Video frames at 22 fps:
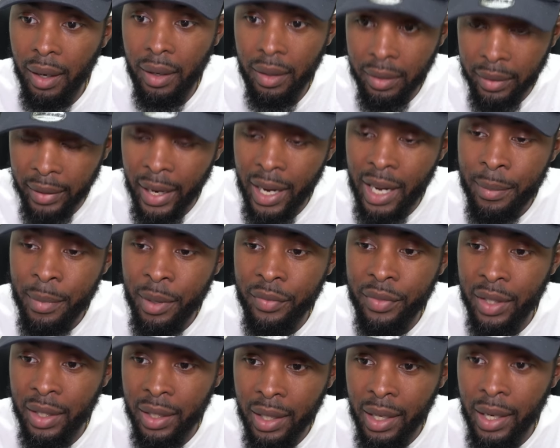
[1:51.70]
Game of
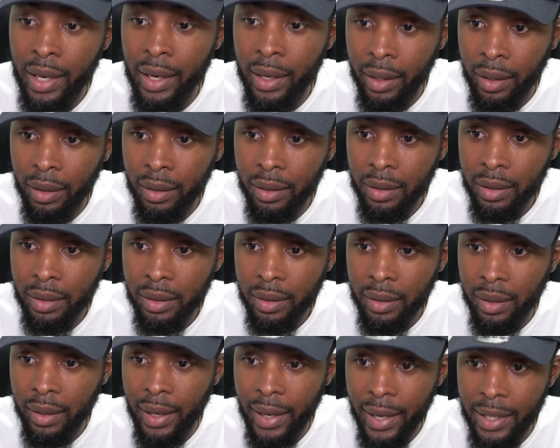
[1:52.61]
the Year
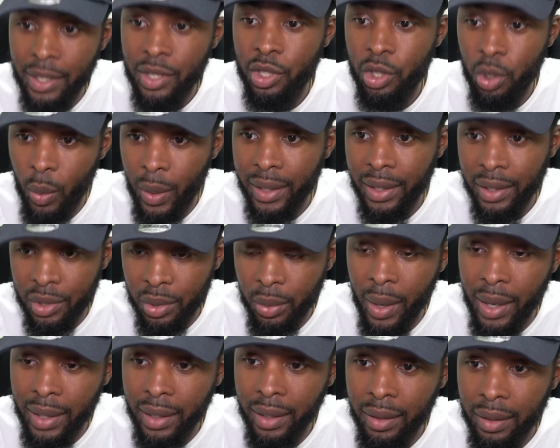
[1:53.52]
in
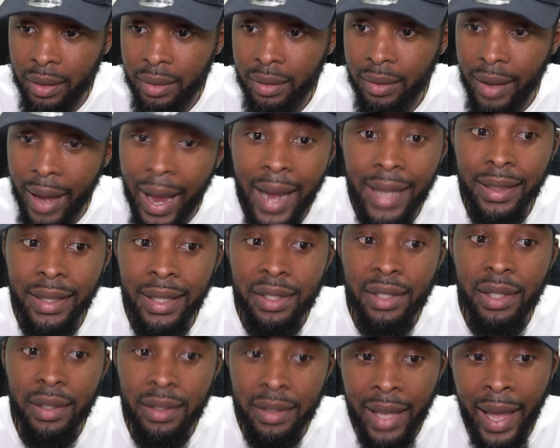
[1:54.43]
2020 at
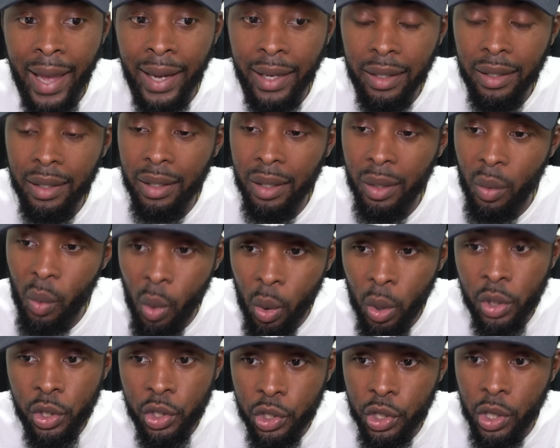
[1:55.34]
this exact
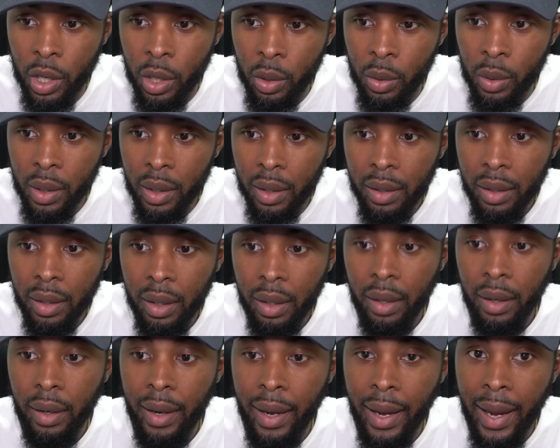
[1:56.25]
award show,
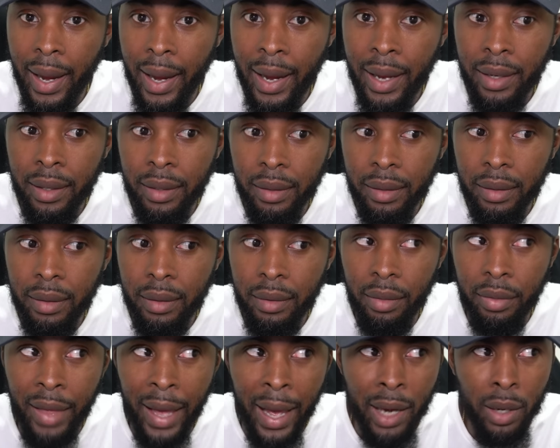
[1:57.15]
and
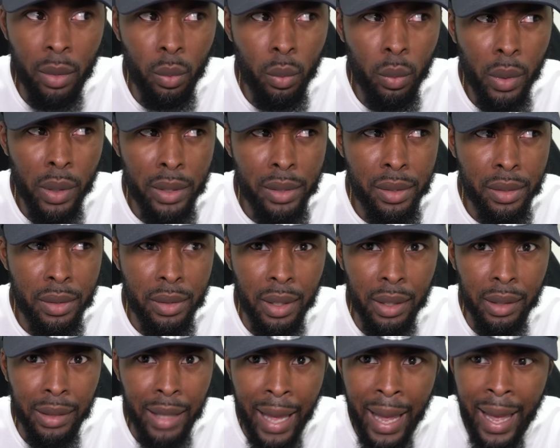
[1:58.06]
that was the
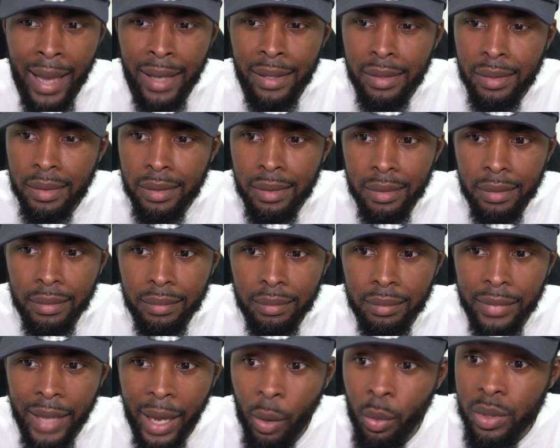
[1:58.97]
last
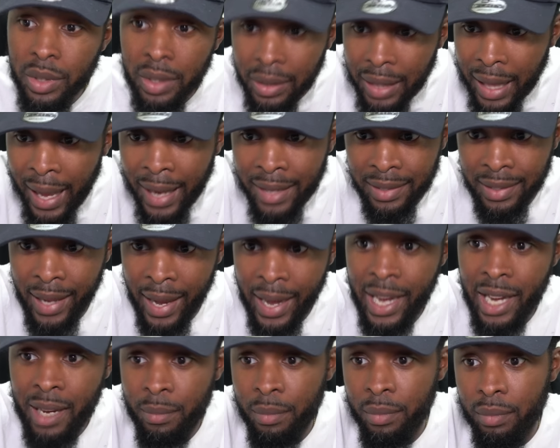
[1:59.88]
that was the last
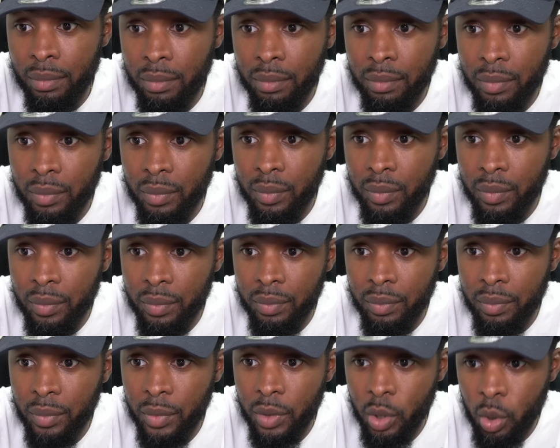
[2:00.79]
game
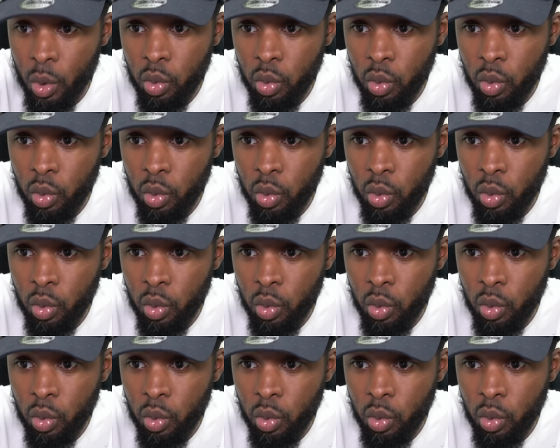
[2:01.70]
you